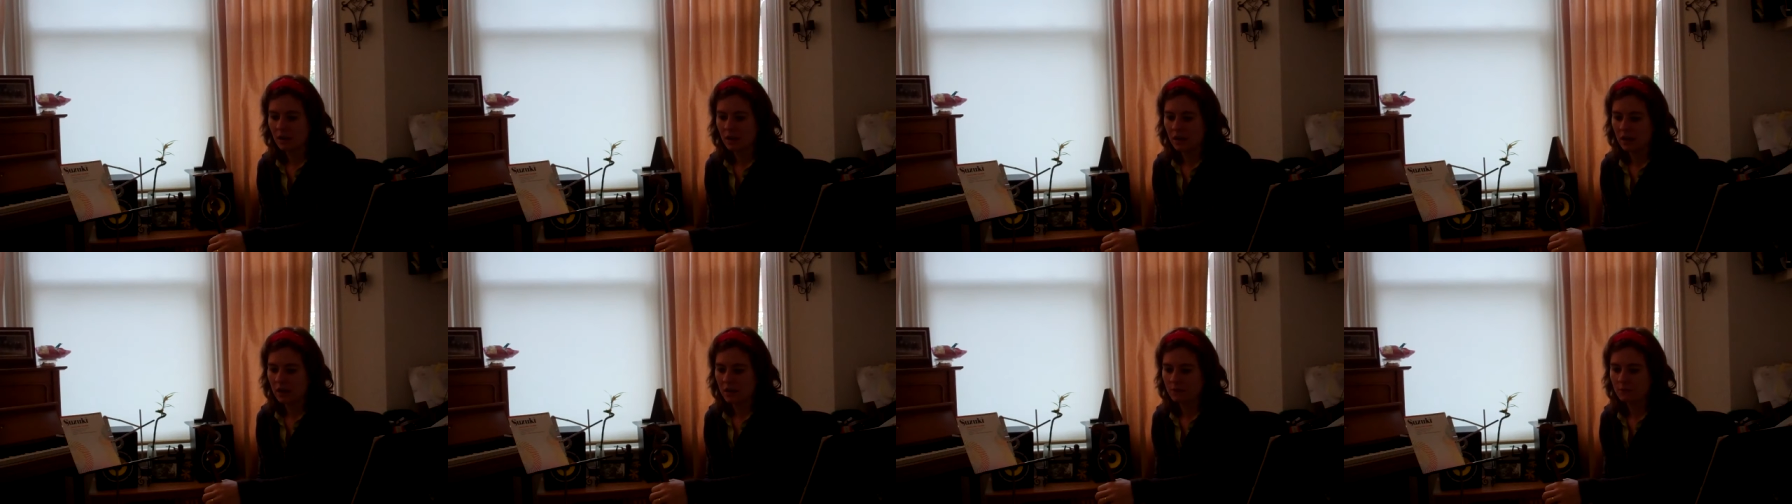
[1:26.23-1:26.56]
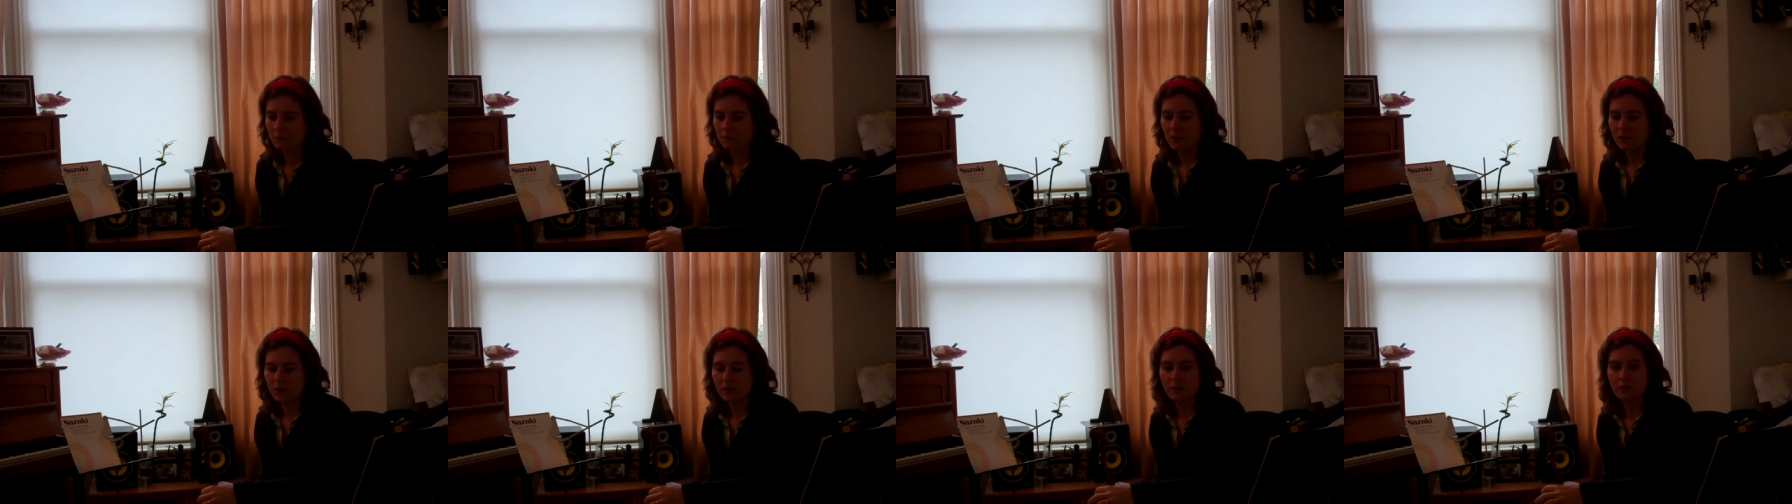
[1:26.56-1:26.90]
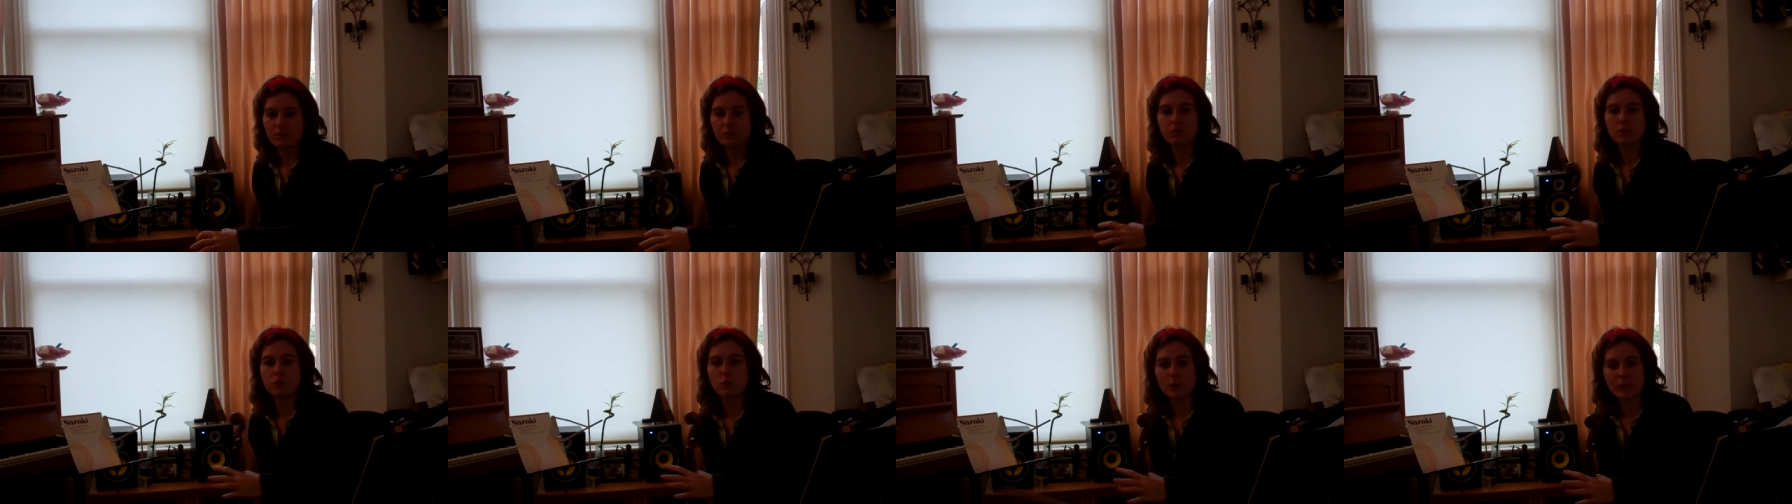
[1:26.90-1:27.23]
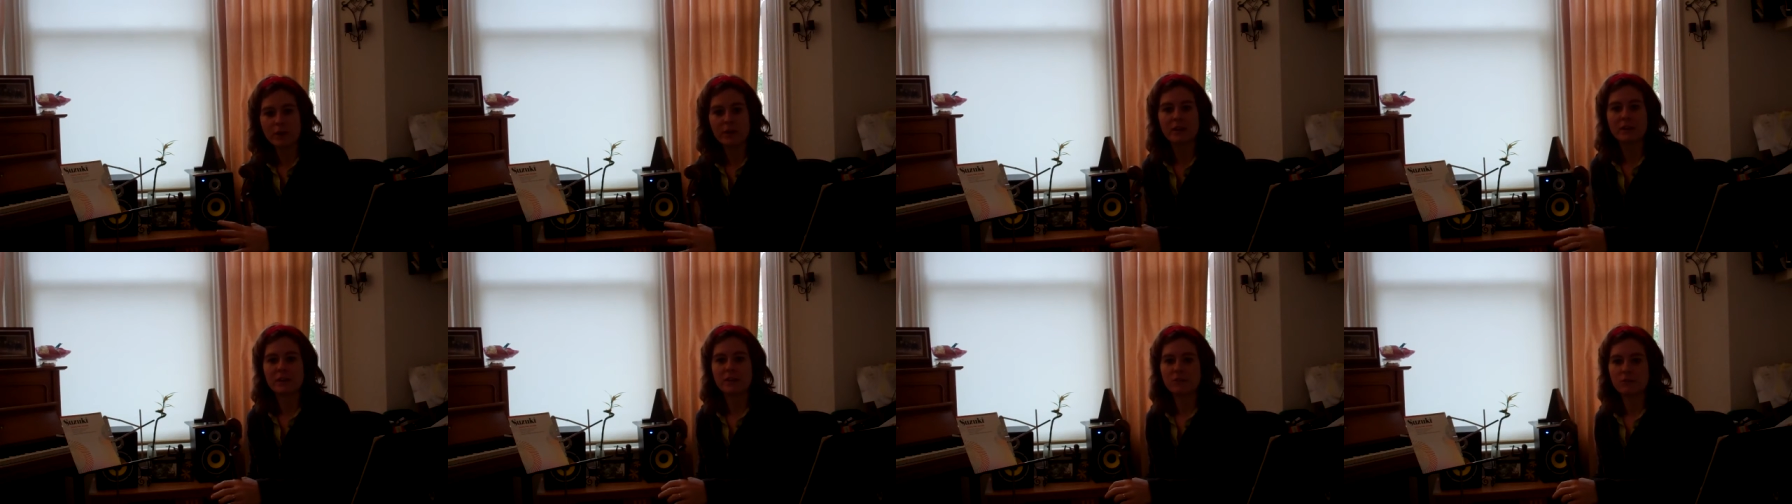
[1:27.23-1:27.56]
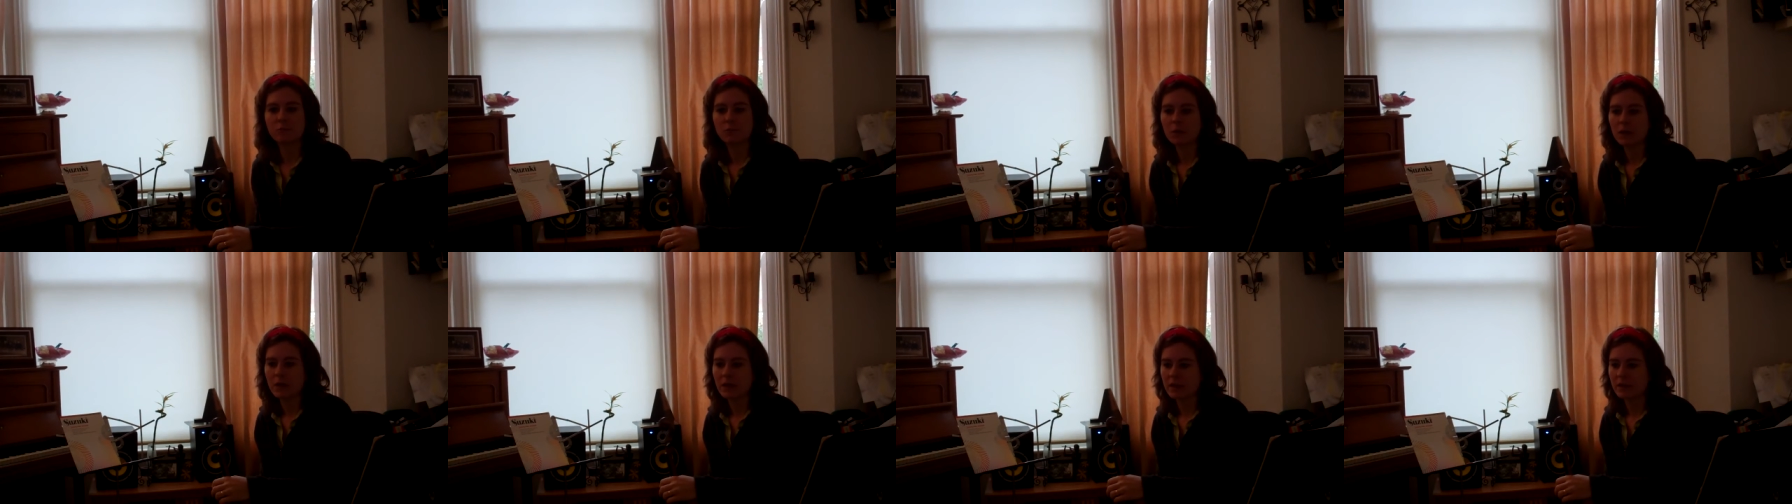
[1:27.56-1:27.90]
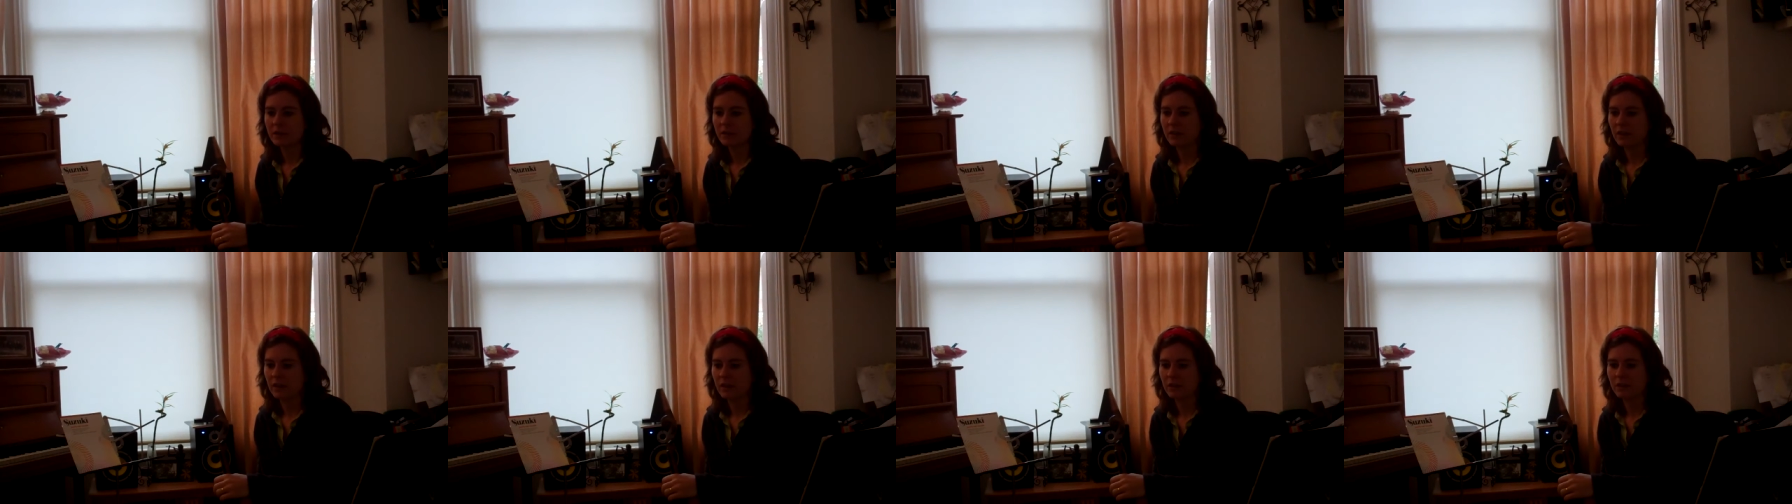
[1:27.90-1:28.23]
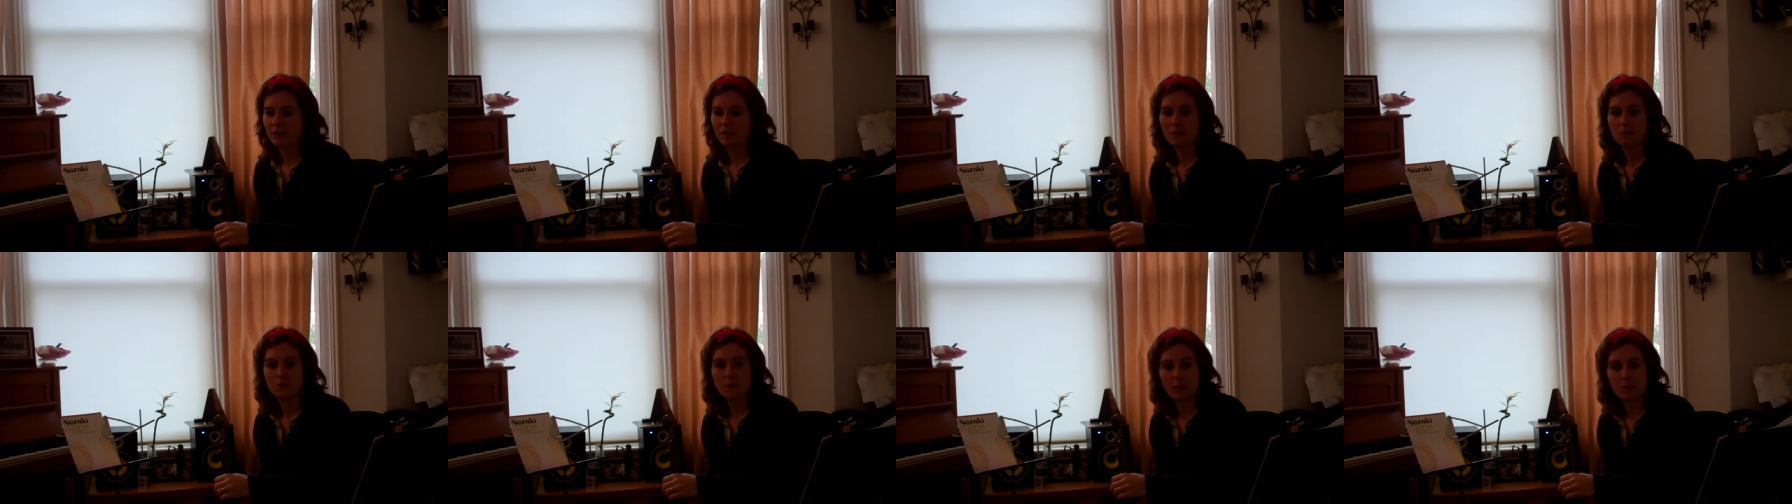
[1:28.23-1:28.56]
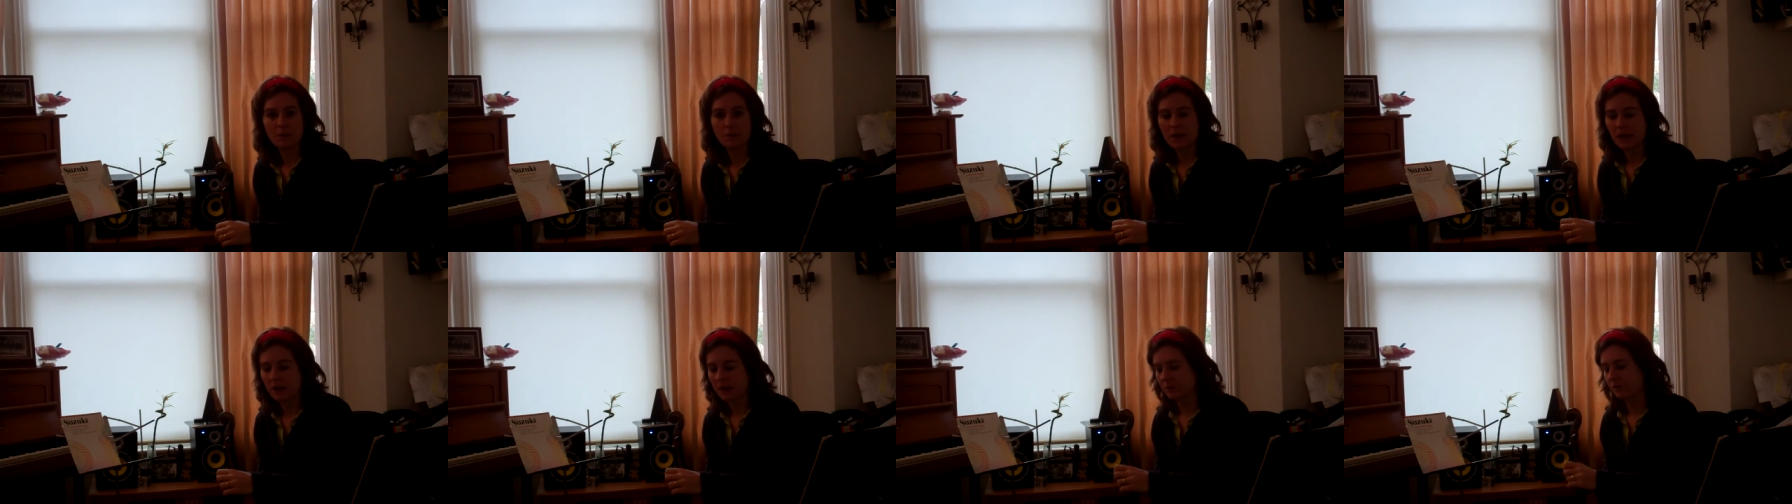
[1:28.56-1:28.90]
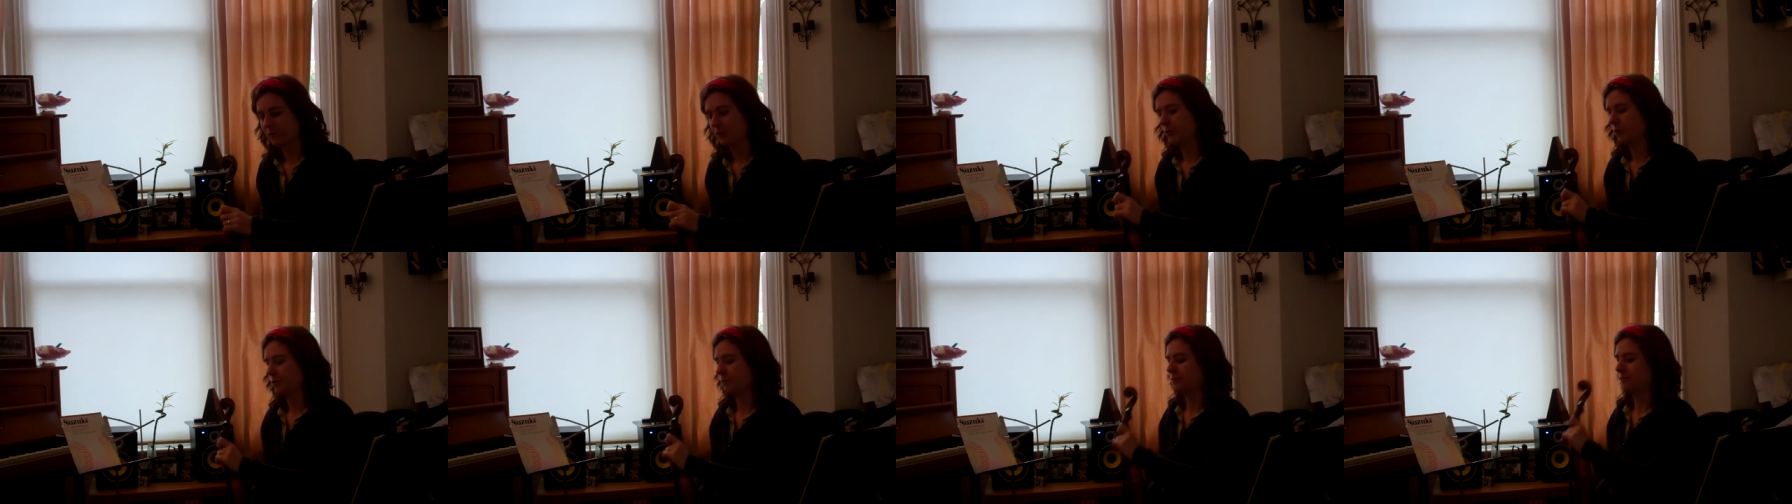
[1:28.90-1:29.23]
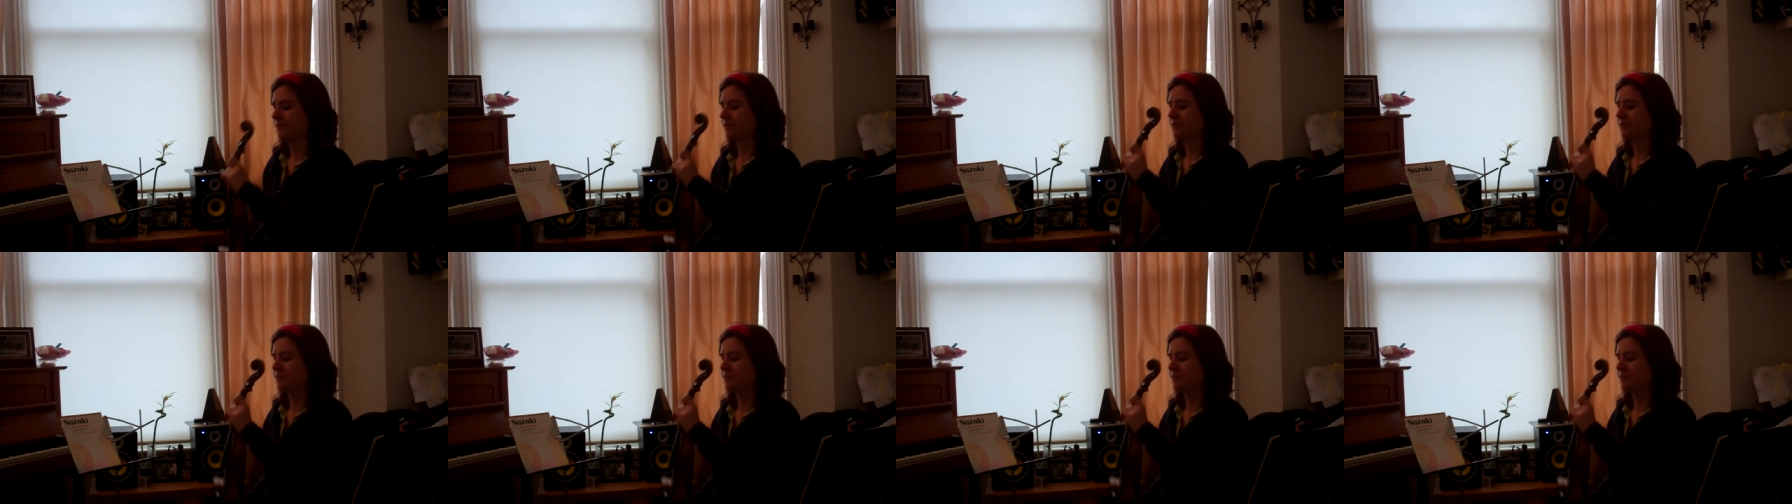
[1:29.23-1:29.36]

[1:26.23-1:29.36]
and find the fluidity of playing that they might be after.